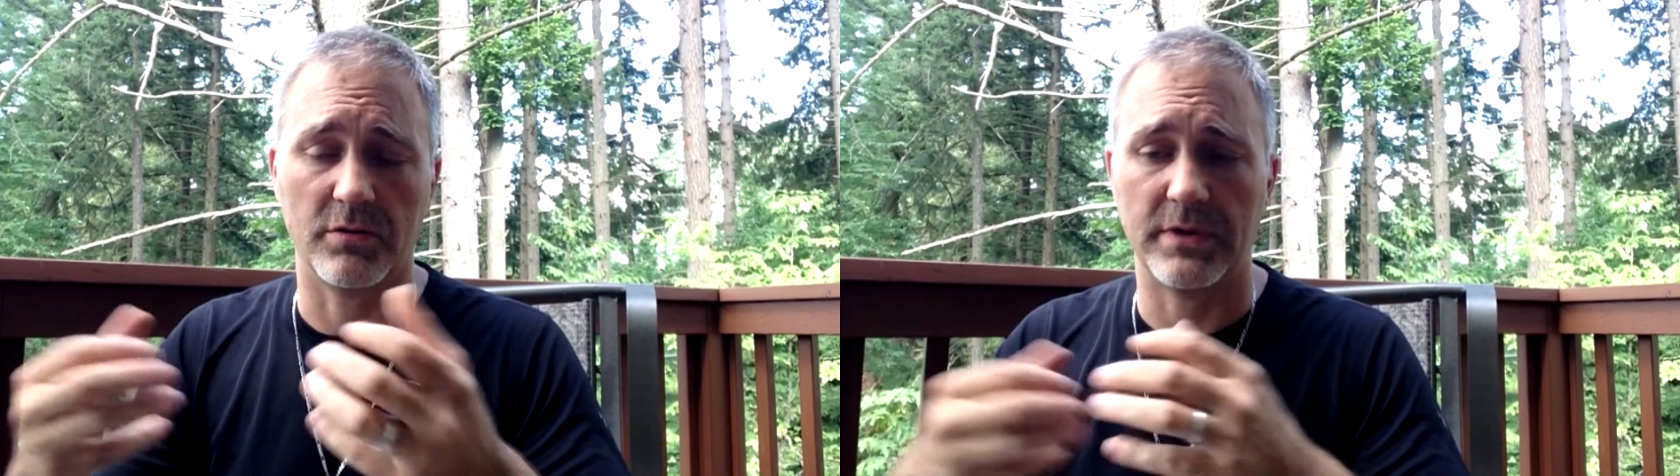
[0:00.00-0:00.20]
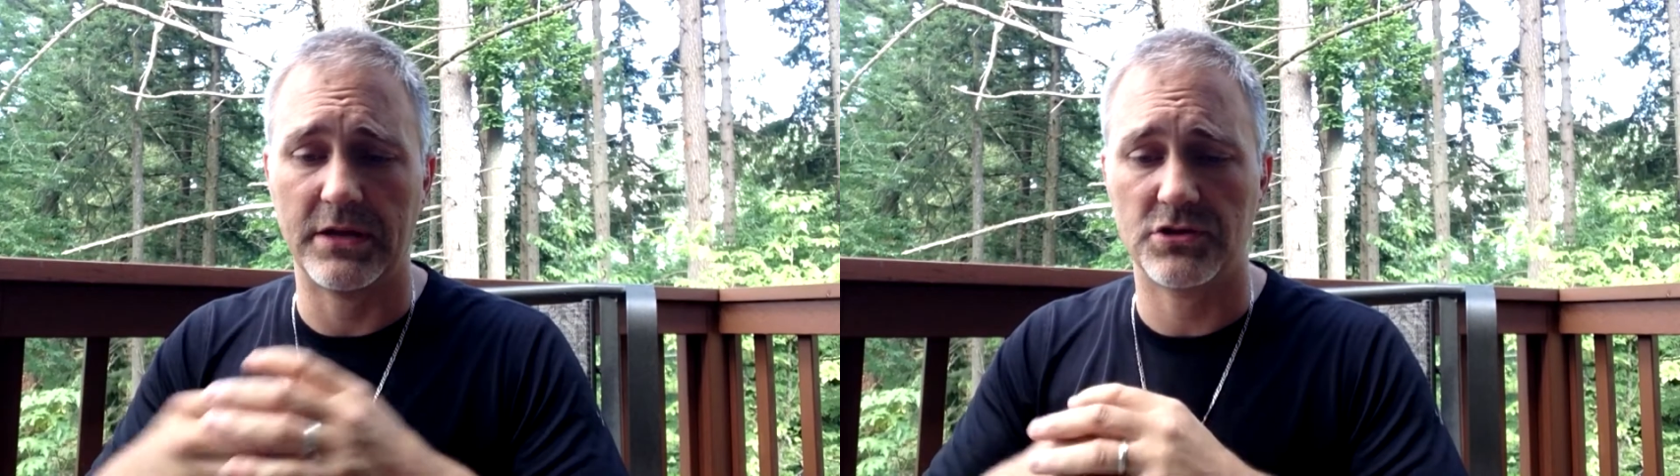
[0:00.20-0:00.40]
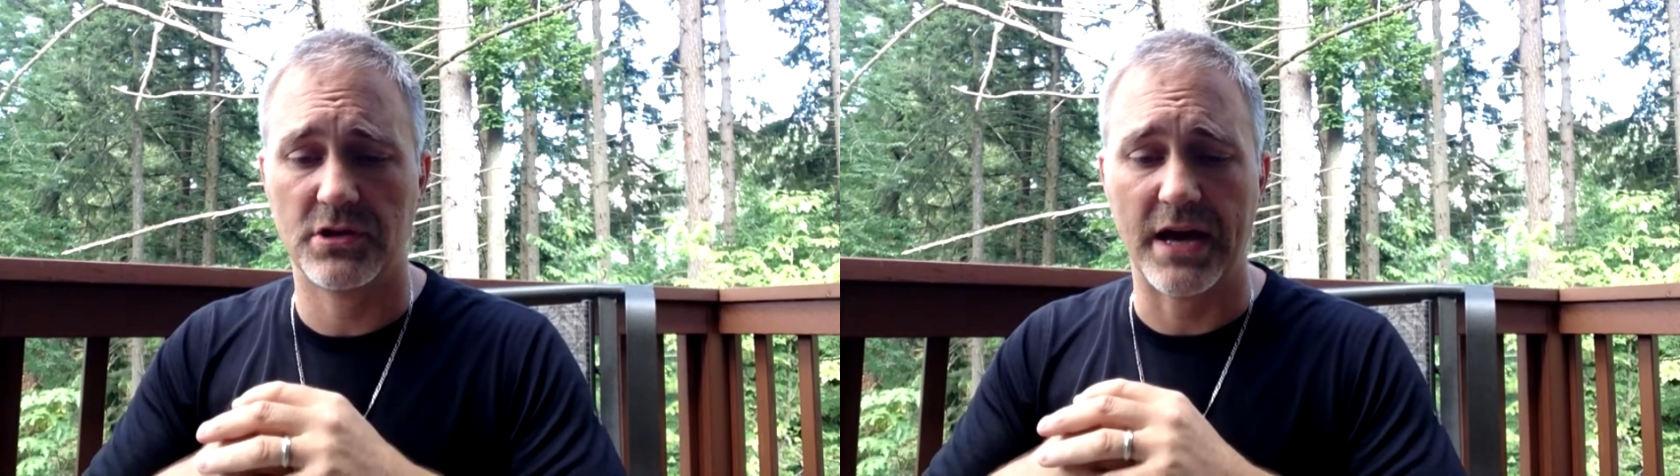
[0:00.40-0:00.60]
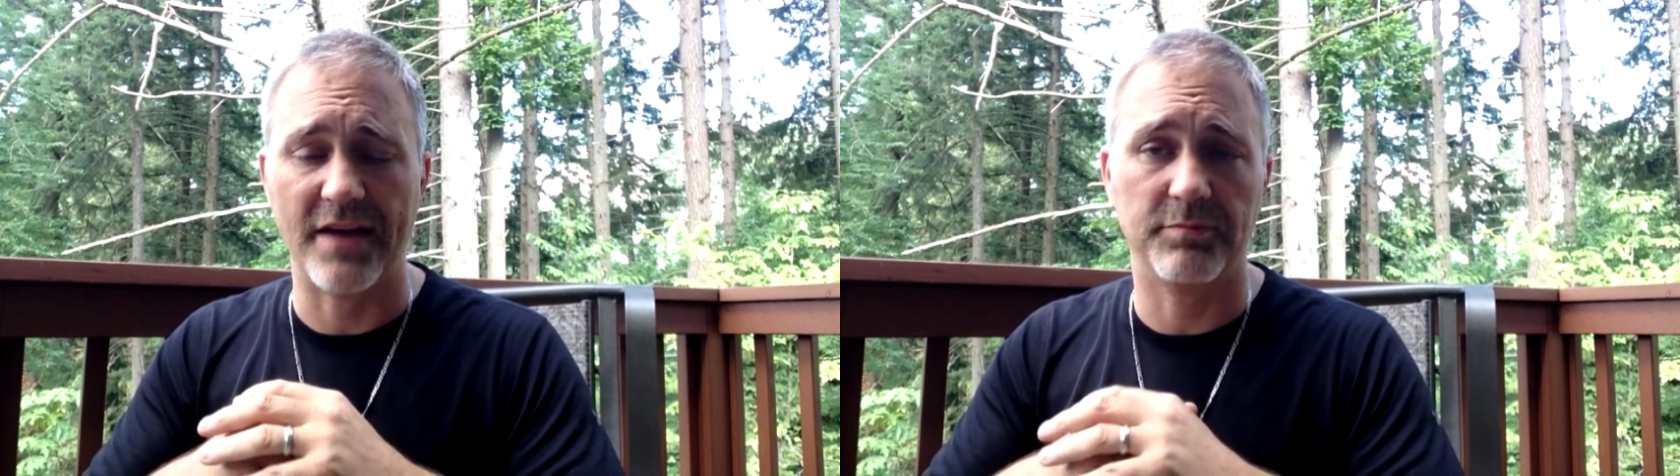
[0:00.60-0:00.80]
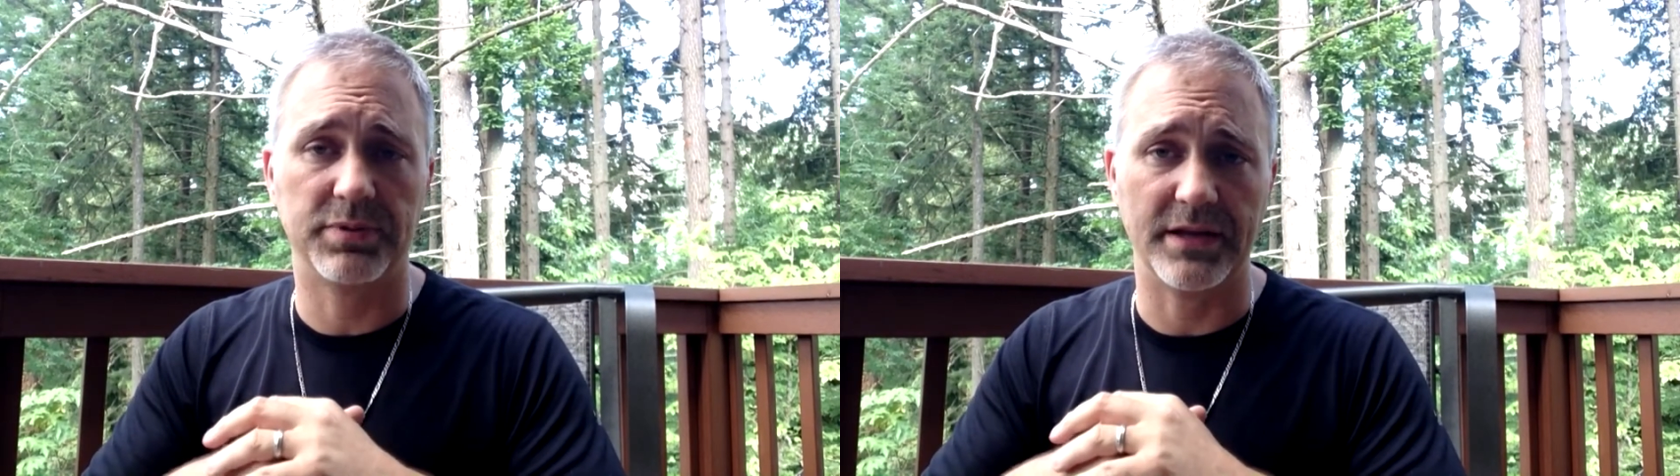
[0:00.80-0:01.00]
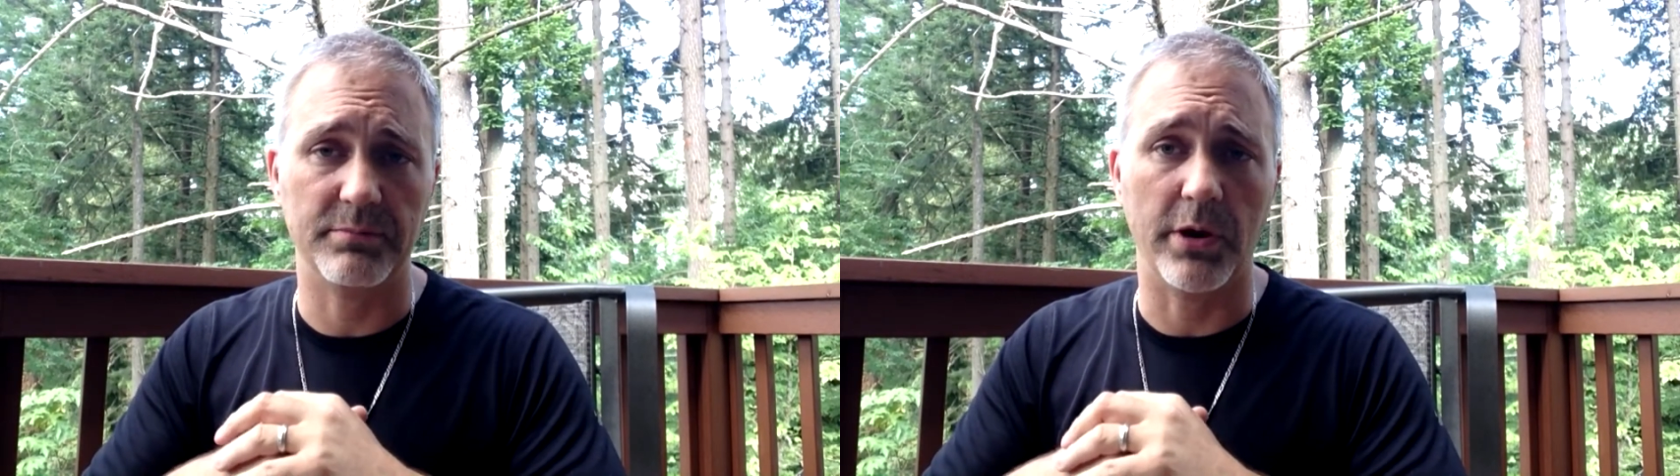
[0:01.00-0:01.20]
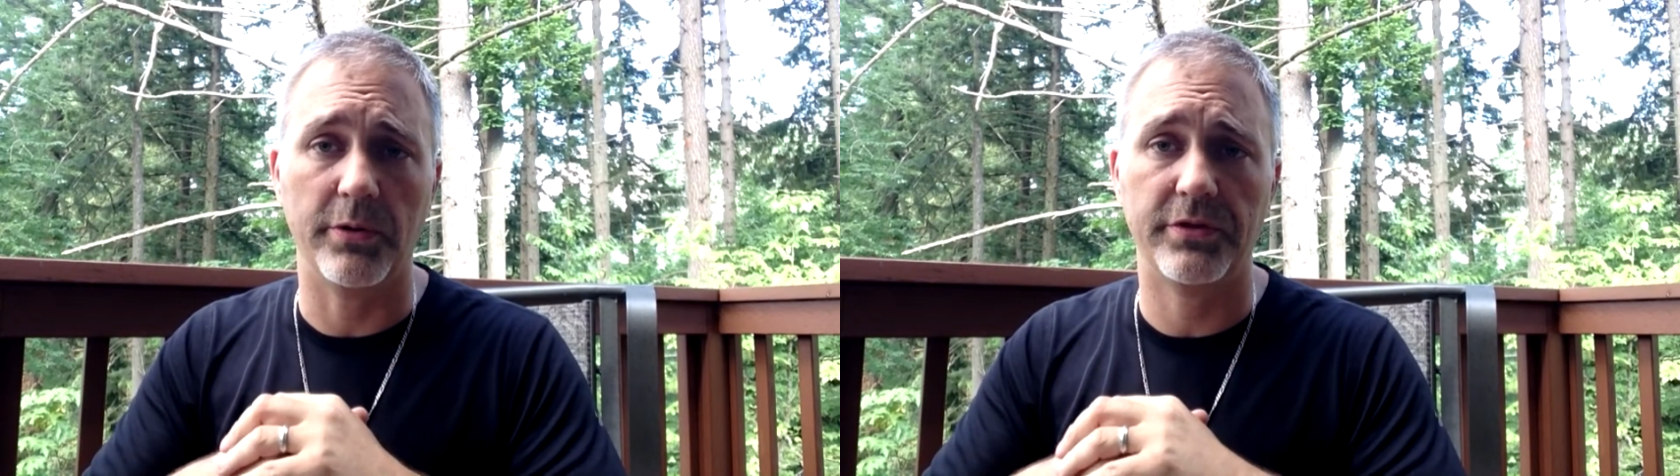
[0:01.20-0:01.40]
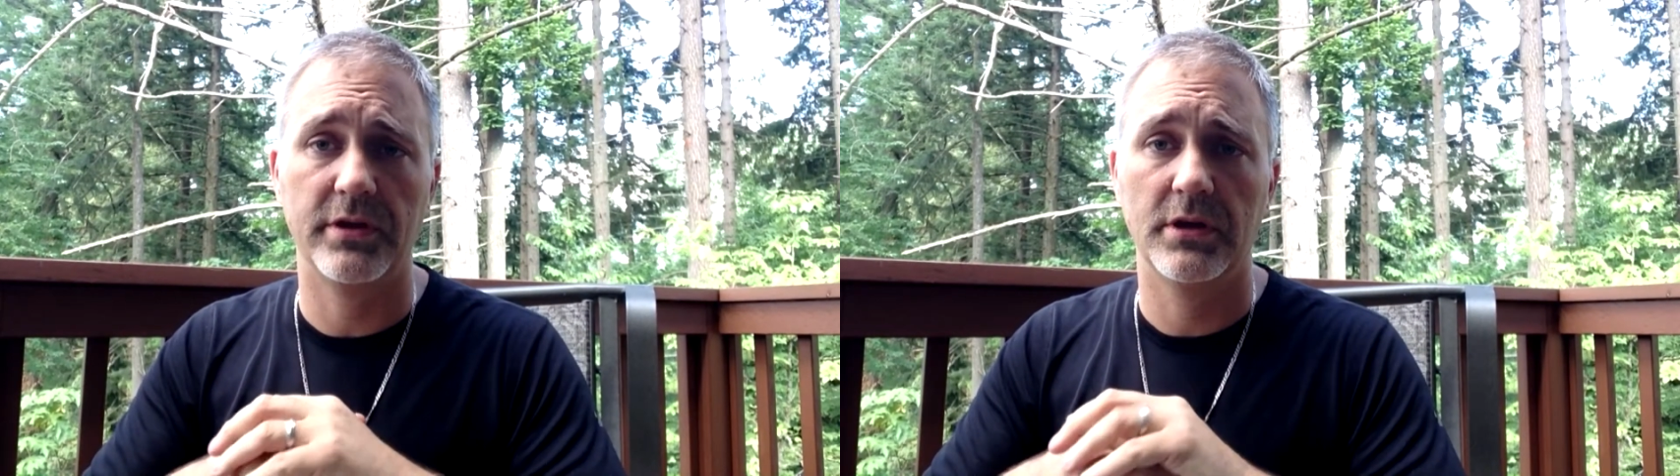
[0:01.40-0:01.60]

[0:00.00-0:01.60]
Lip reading: ranged. I have played both.